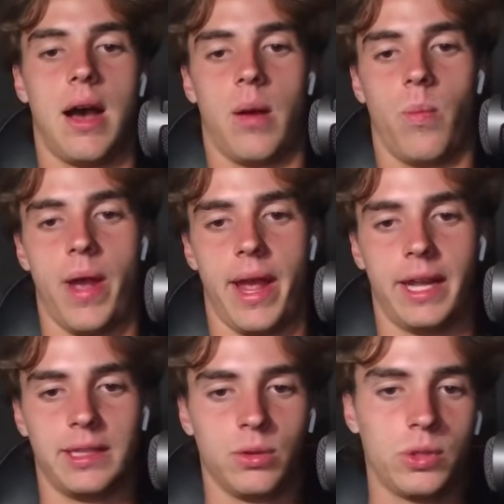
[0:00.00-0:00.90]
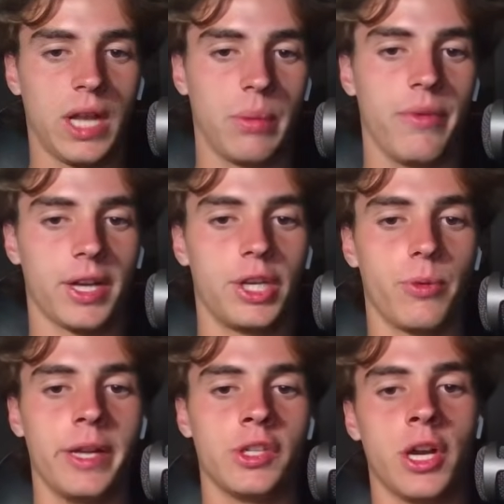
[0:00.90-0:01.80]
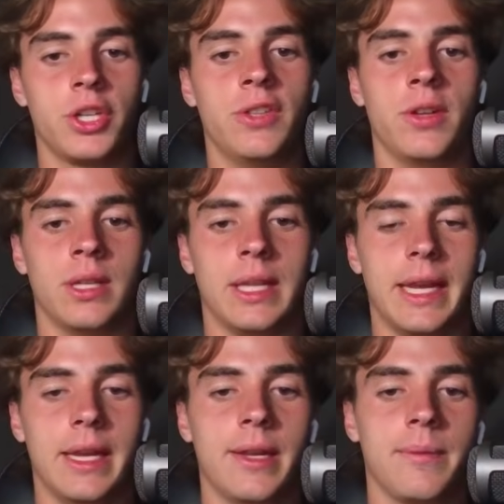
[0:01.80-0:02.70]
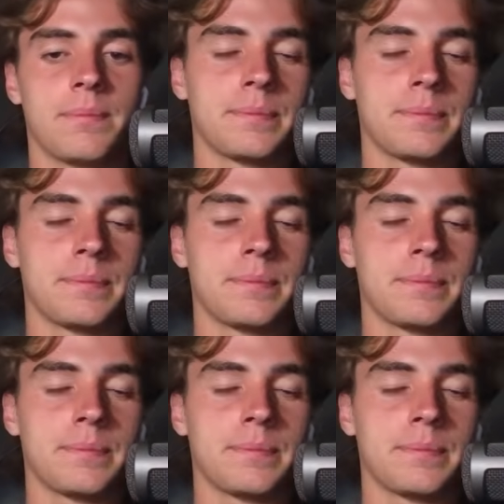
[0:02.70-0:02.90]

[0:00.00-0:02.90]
where it looks like we've actually researched into the lead,